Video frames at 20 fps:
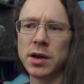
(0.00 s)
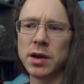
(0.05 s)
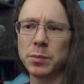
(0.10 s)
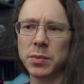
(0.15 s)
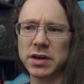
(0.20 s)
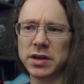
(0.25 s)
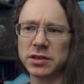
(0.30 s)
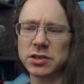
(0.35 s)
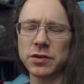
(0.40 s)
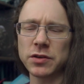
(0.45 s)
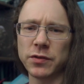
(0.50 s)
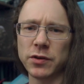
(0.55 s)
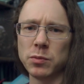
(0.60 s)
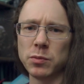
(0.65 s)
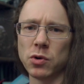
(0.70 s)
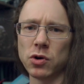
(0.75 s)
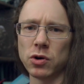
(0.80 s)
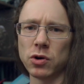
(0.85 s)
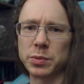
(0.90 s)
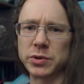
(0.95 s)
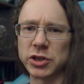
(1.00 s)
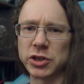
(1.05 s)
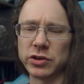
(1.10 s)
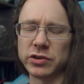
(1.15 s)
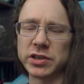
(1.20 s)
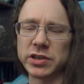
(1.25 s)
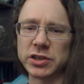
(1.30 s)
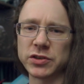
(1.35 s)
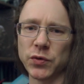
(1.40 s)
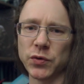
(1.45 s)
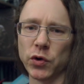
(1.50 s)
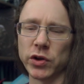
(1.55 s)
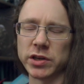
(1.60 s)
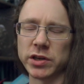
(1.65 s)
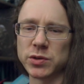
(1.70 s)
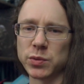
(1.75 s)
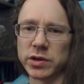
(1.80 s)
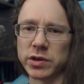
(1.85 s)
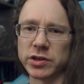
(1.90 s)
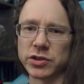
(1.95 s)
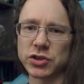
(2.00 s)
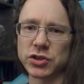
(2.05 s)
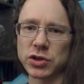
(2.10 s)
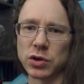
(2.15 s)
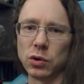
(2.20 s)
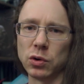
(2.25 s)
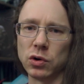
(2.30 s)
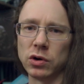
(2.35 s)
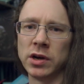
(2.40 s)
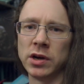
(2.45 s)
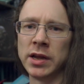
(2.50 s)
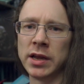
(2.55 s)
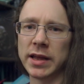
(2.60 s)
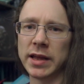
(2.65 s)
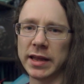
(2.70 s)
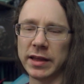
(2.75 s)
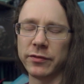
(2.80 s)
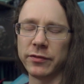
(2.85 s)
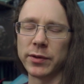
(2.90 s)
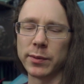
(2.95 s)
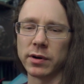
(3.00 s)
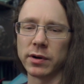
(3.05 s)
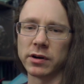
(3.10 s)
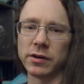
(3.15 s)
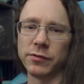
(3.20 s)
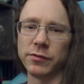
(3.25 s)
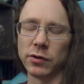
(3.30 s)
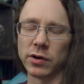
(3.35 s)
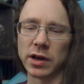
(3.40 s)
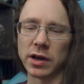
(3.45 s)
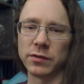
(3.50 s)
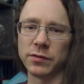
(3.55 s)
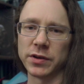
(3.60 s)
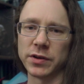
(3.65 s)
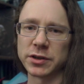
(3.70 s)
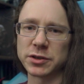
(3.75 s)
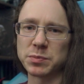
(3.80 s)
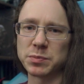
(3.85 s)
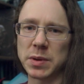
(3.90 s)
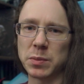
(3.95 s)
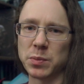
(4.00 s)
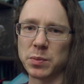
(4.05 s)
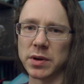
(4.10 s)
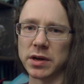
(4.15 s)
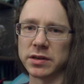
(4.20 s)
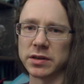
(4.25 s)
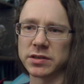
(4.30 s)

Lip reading: but it's a few more opportunities for you to earn a score if you are a Fallout First member.